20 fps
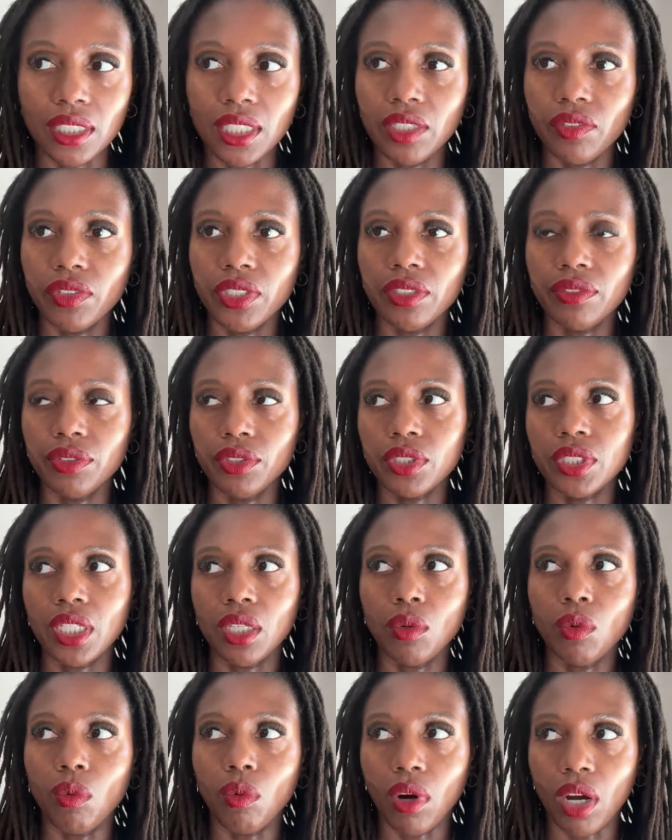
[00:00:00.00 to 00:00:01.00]
Even if you say
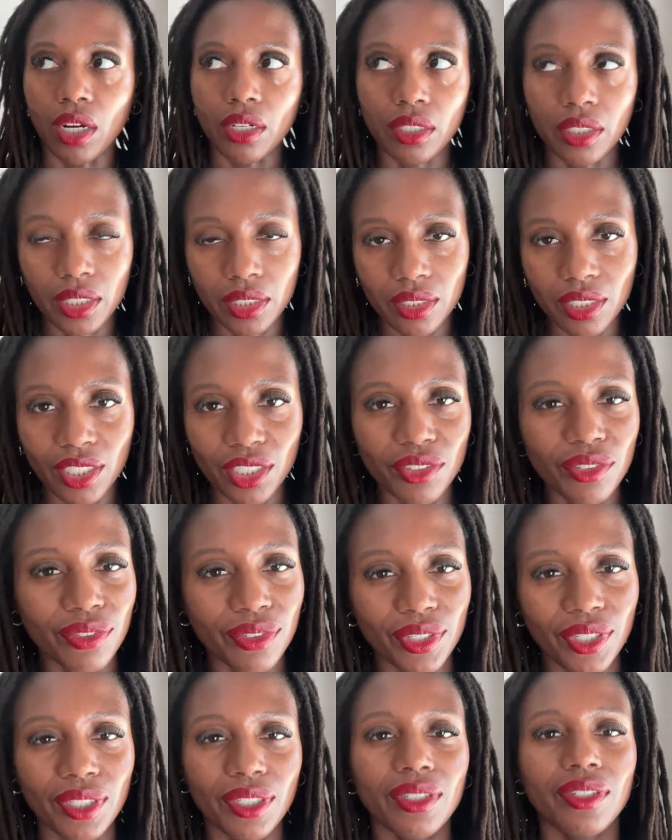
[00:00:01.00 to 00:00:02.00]
water is good
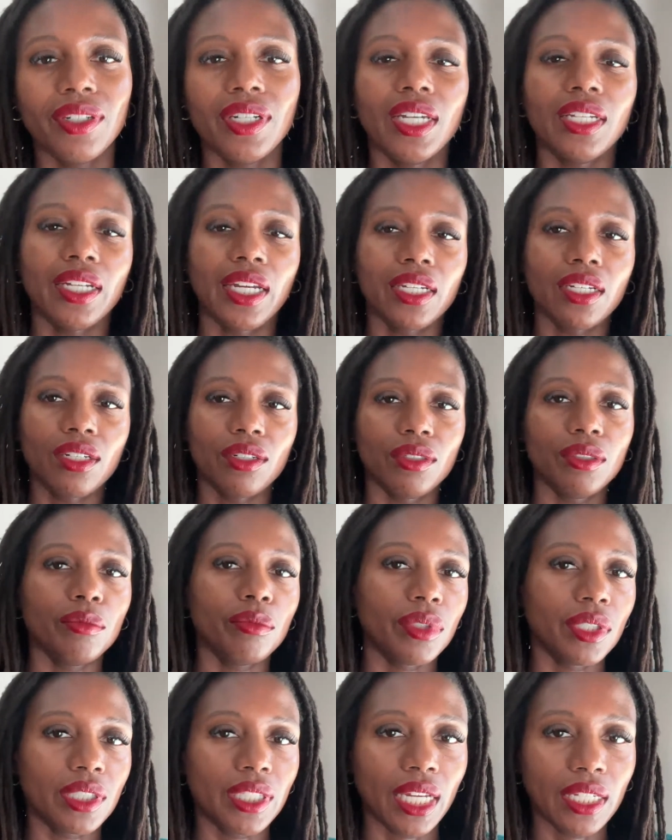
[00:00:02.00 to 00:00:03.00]
for you, and I go and
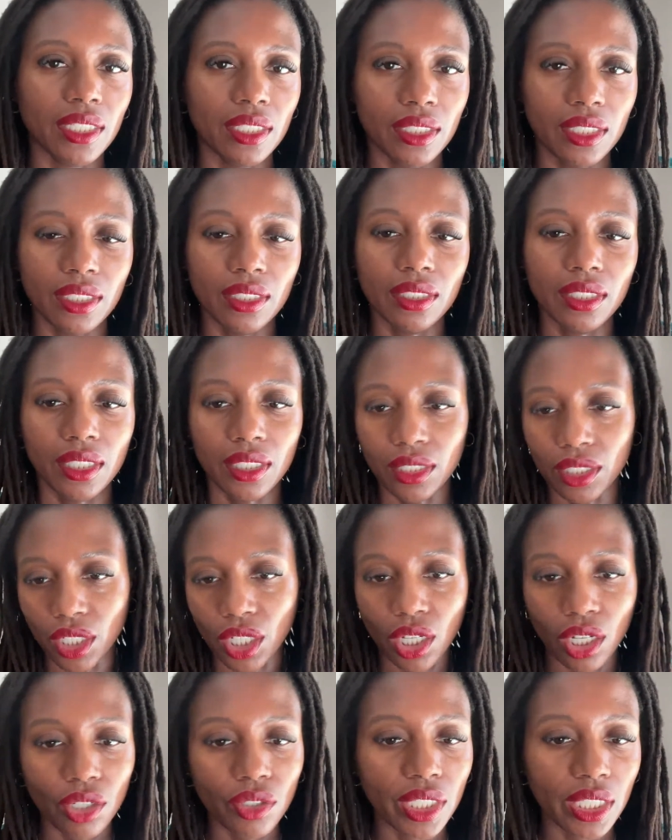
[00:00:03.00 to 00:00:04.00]
put that in the
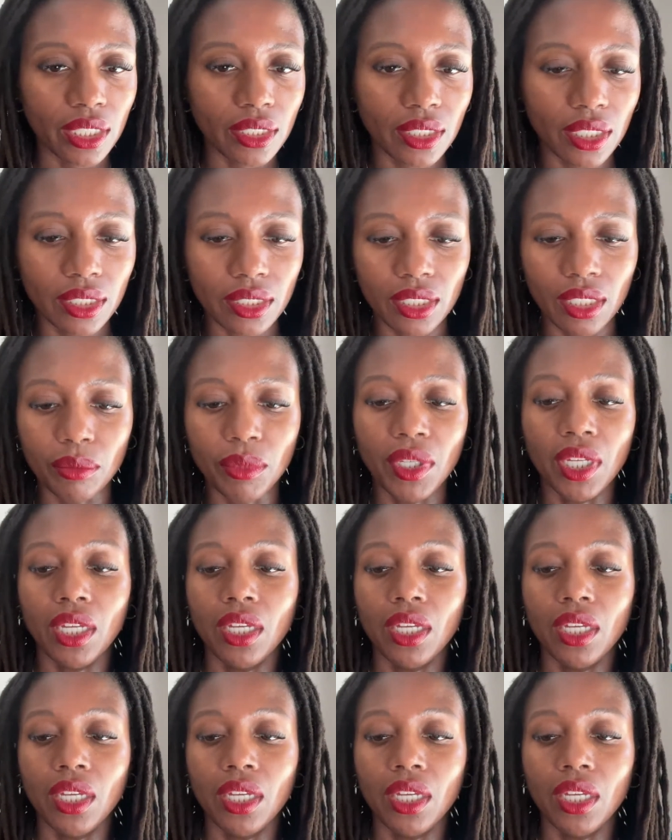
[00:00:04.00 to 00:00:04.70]
coding system,